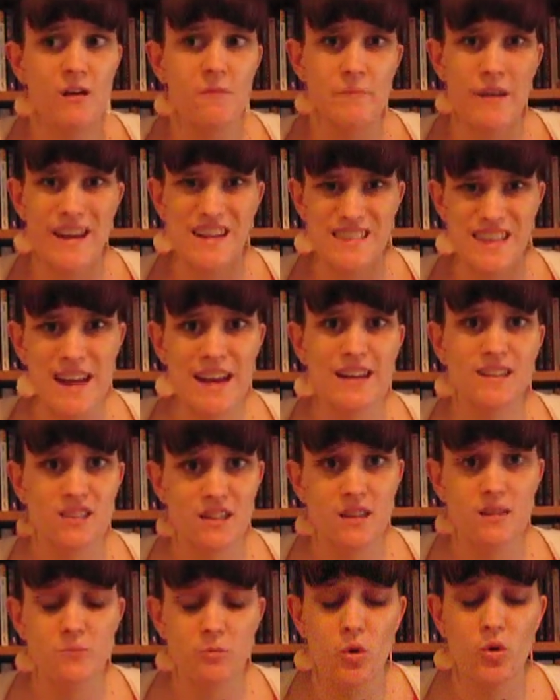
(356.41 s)
makes
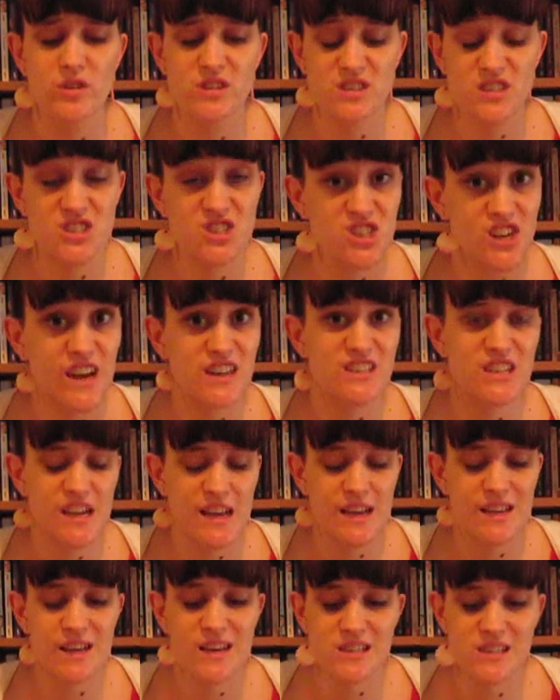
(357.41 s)
excellent points and she
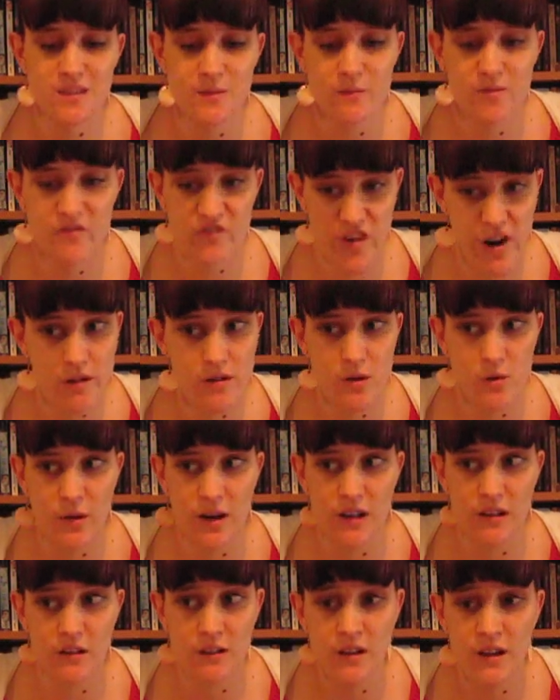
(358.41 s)
articulates them very
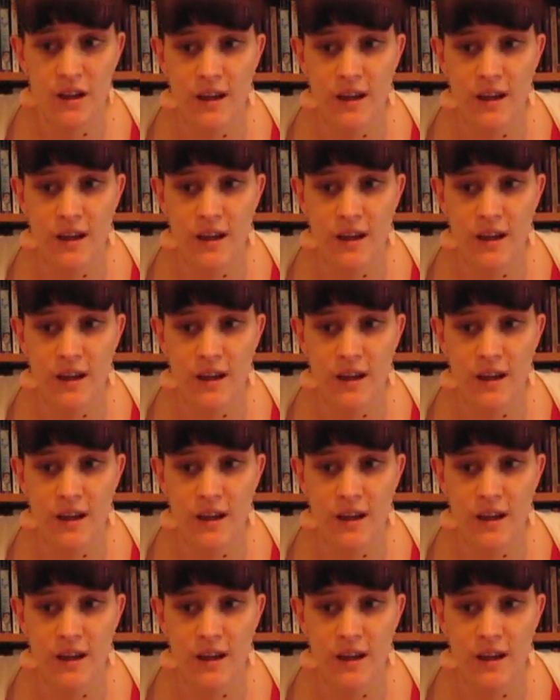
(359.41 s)
well.